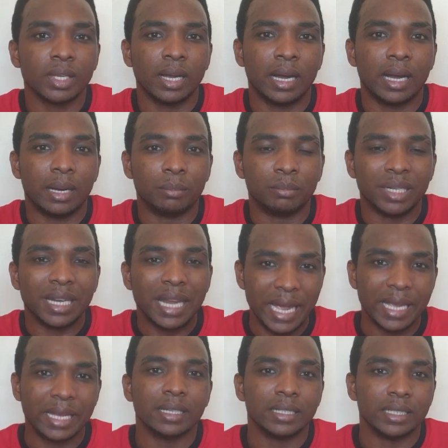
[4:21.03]
Um,
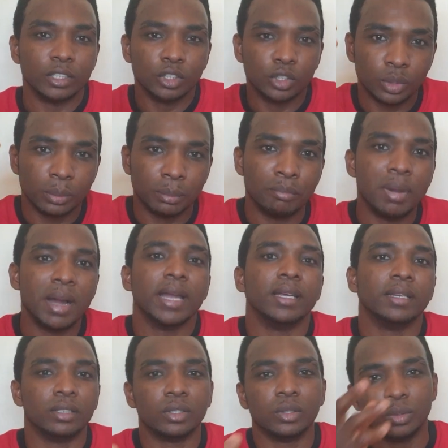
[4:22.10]
likely to
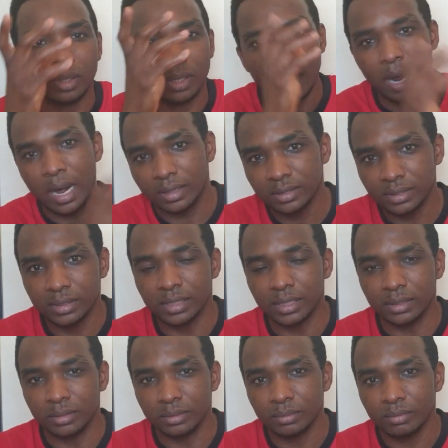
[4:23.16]
bind to oxygen.